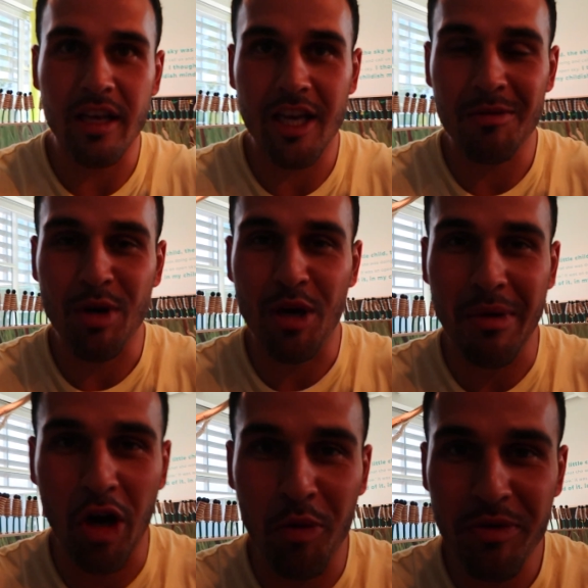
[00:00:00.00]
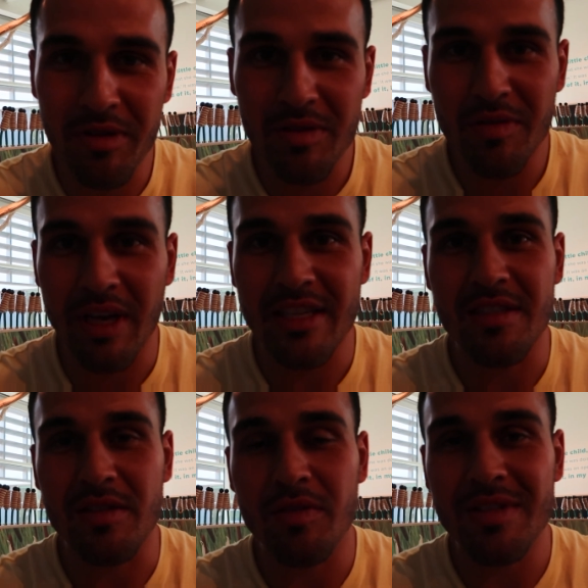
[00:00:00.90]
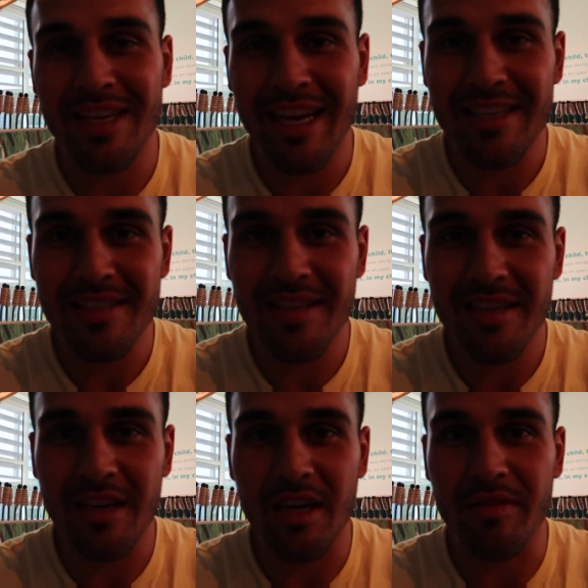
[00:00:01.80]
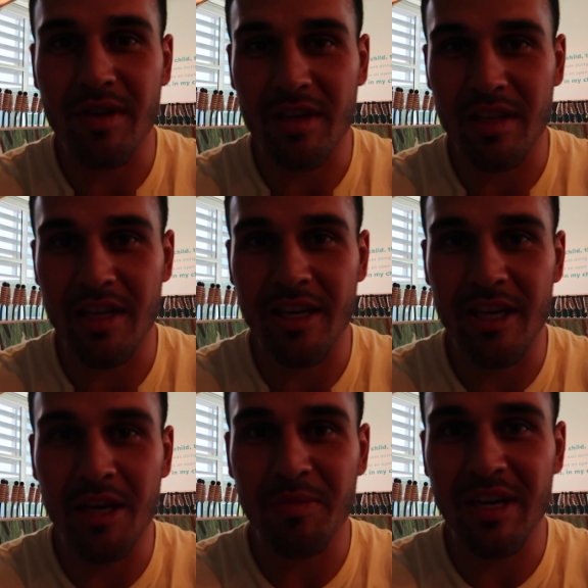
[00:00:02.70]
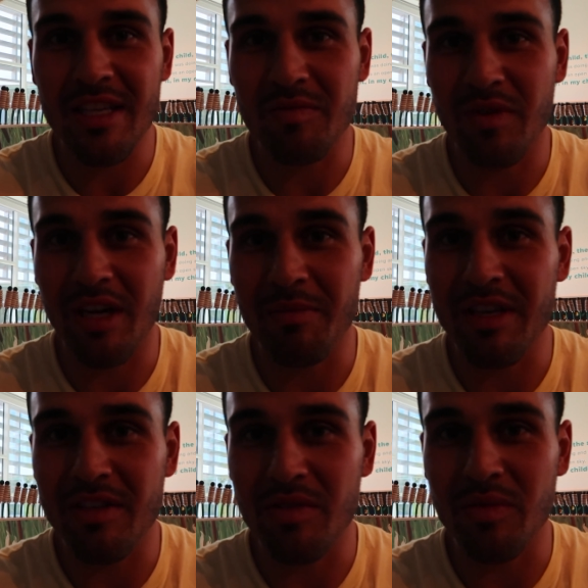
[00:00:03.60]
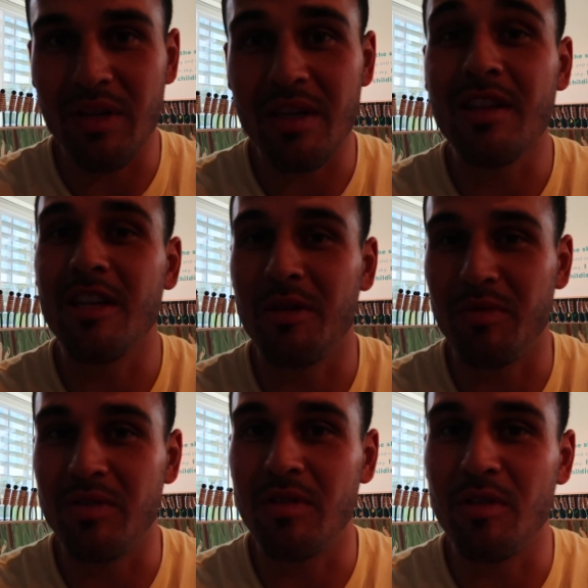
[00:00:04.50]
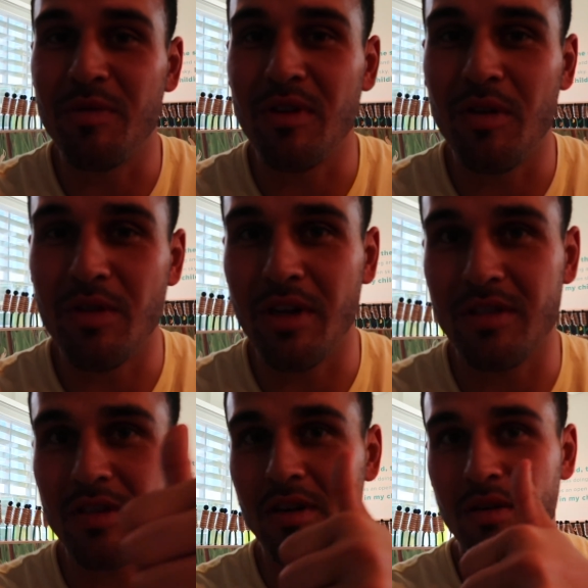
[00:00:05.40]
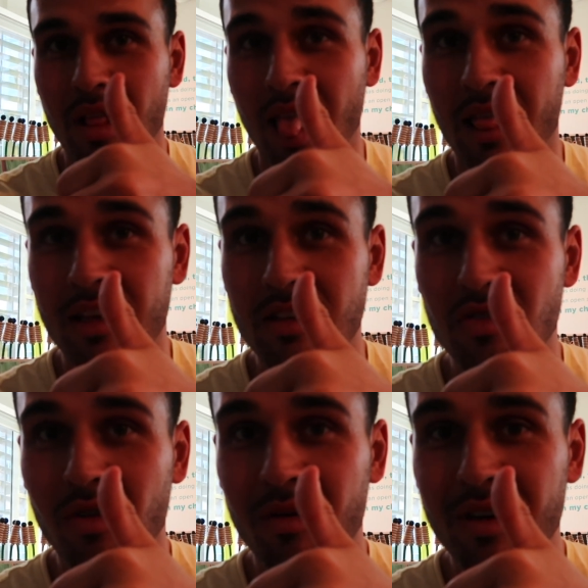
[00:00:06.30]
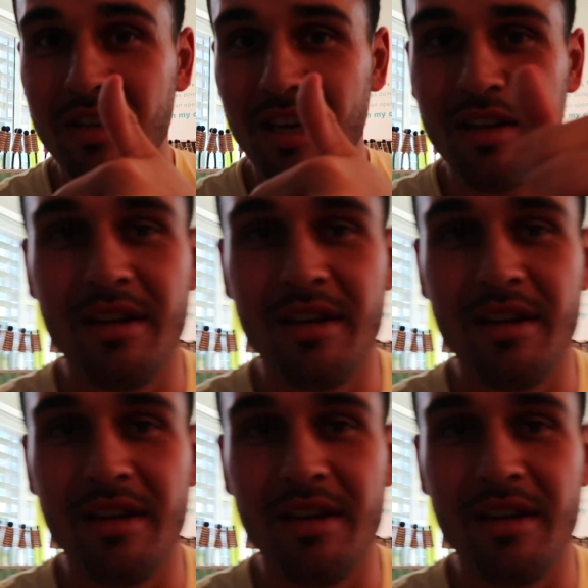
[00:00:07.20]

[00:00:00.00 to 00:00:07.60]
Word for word: Liam, um, I hope you're enthu as enthusiastic of uh, cleaning up as when I make you uh, clean up when you're a little bit older. So enjoy while you can.